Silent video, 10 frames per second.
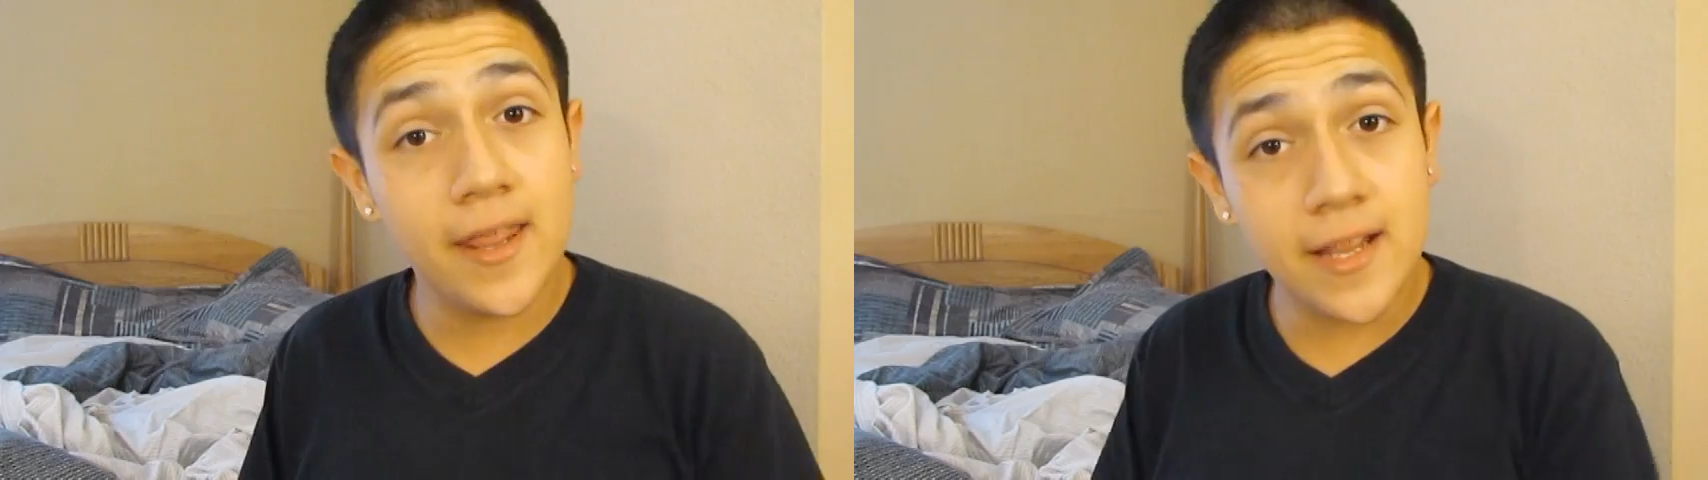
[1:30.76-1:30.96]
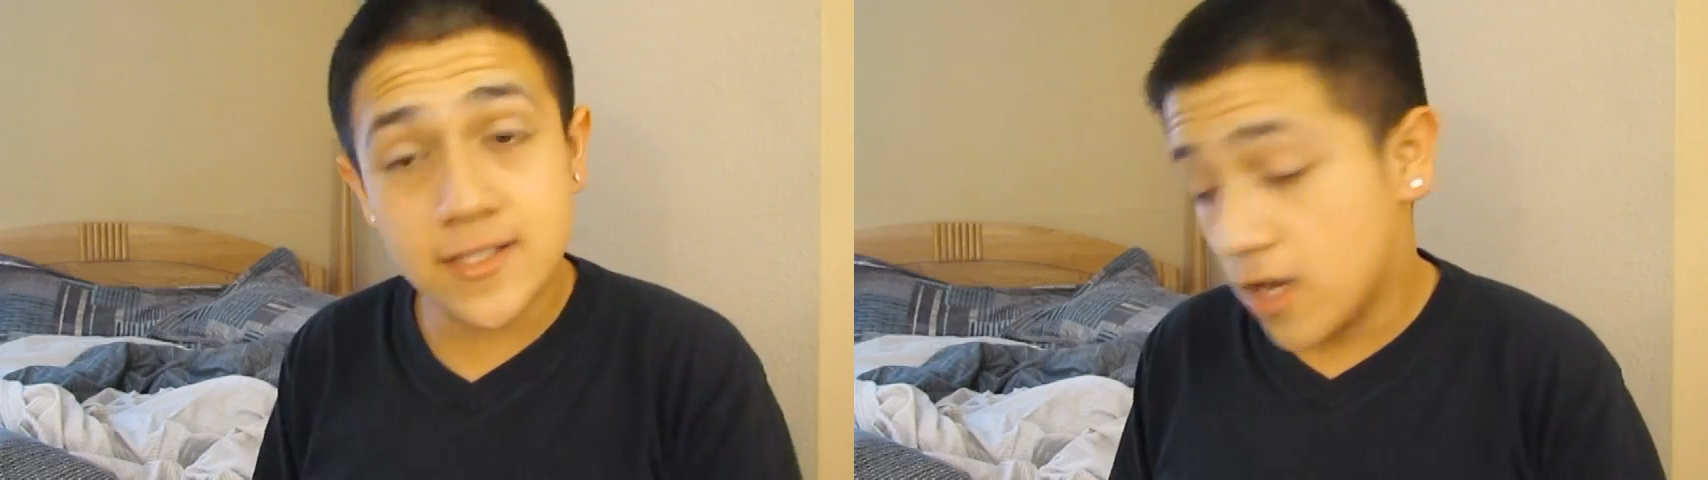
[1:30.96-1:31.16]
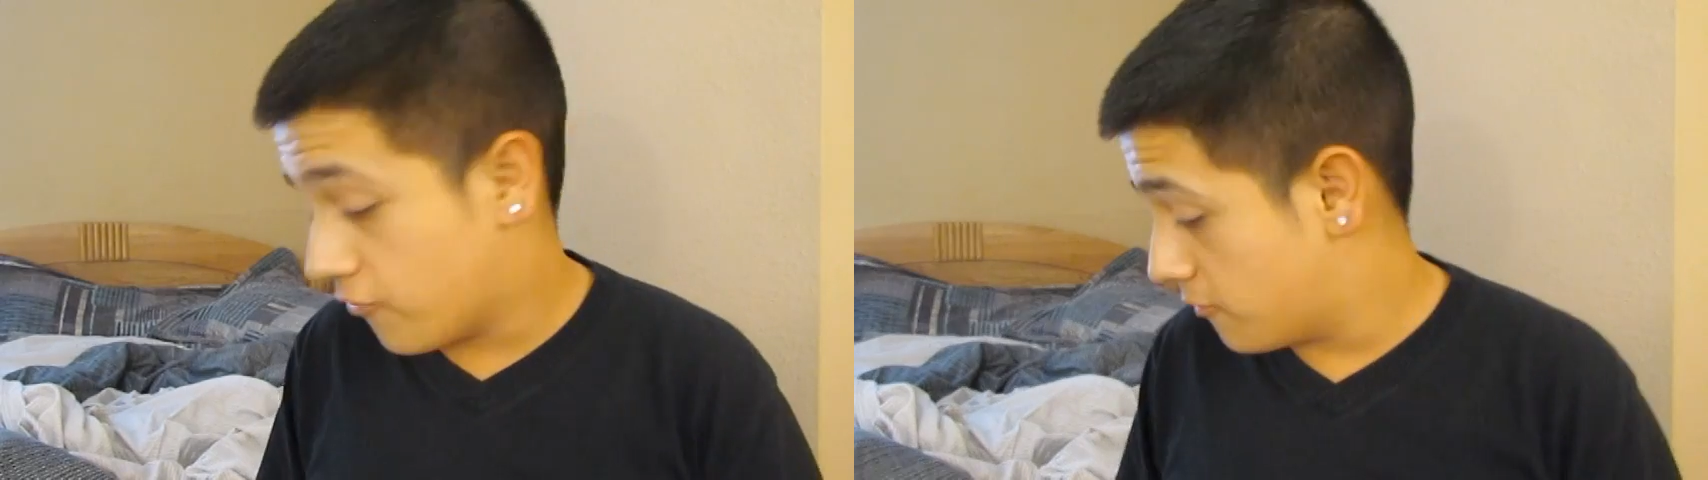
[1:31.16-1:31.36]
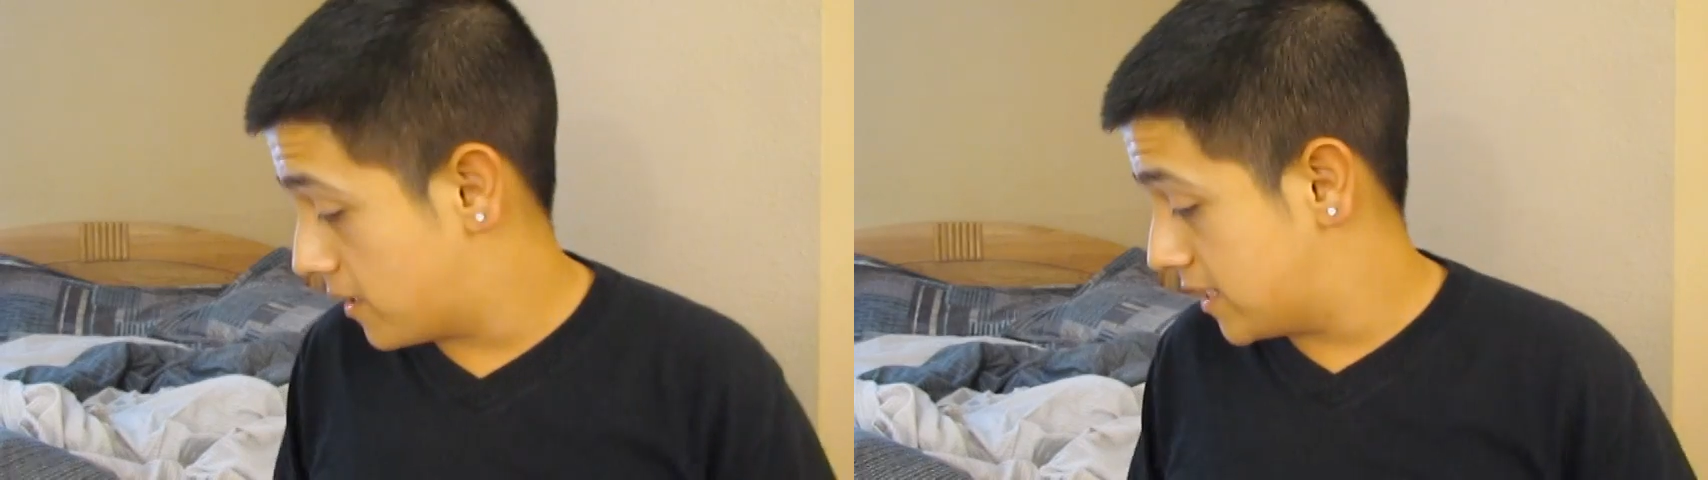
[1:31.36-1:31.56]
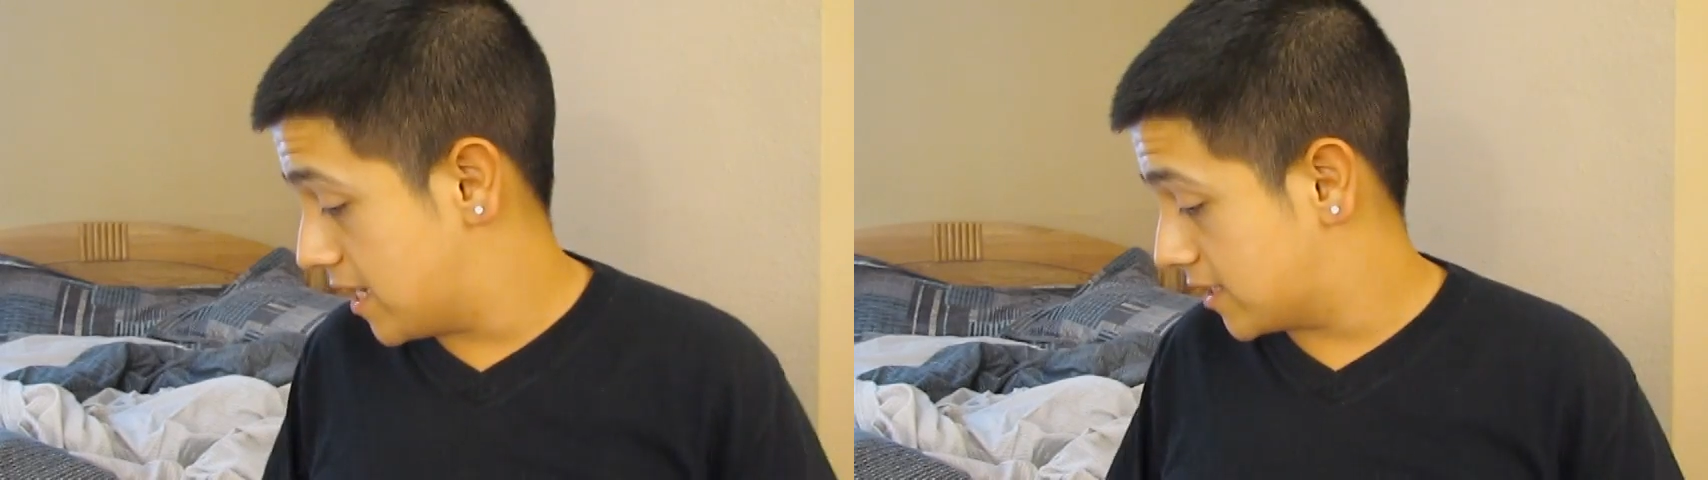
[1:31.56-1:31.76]
And that's all for
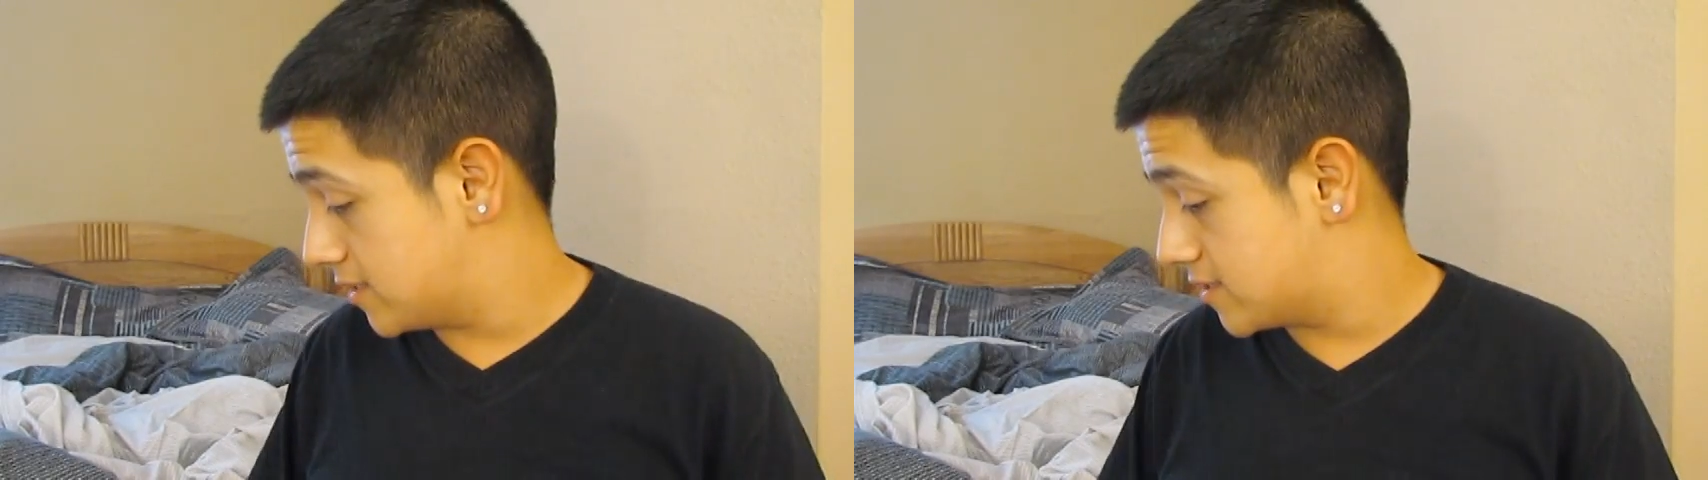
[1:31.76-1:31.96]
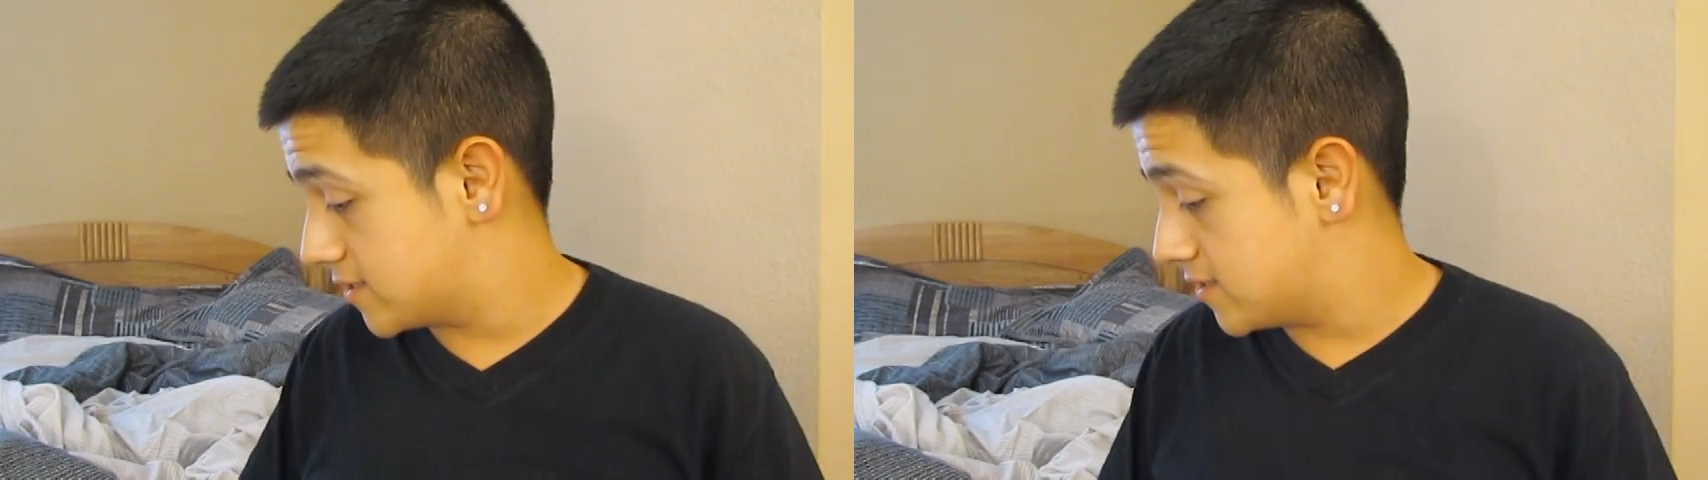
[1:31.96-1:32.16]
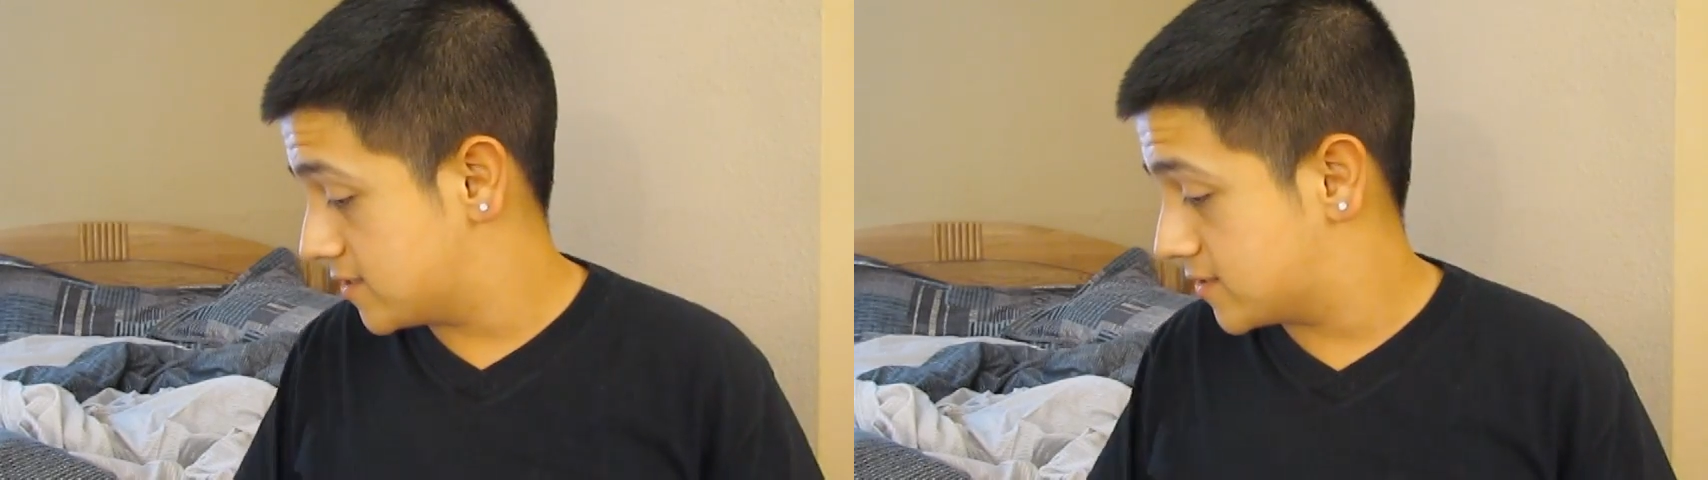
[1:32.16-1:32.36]
my necklaces,